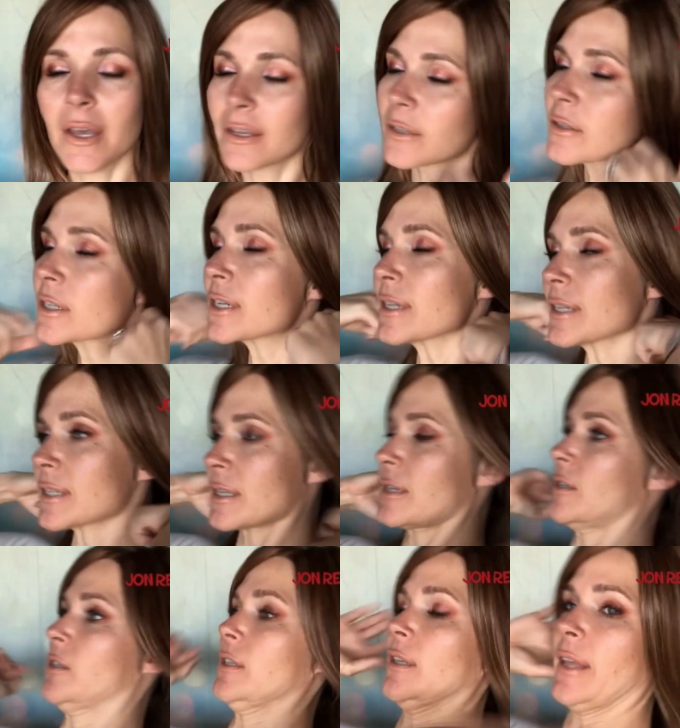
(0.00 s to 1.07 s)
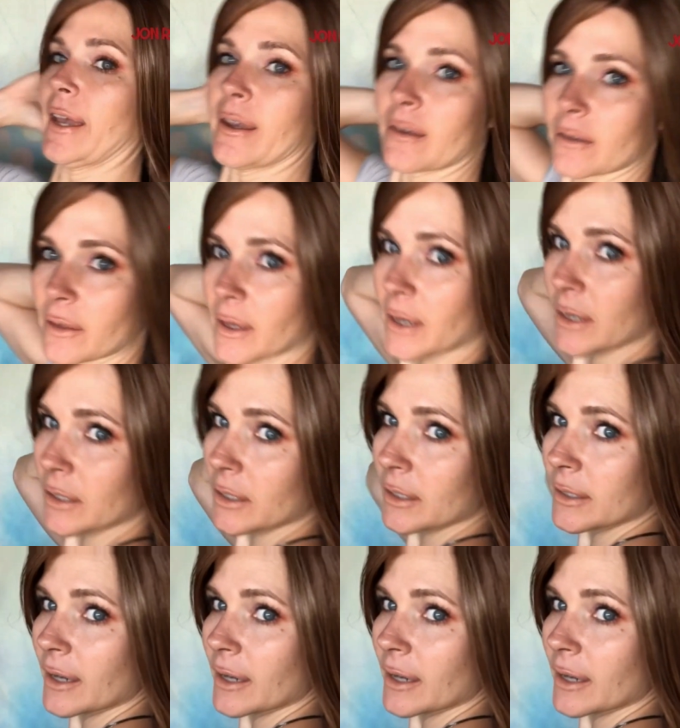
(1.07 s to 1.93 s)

So she is a good length. She's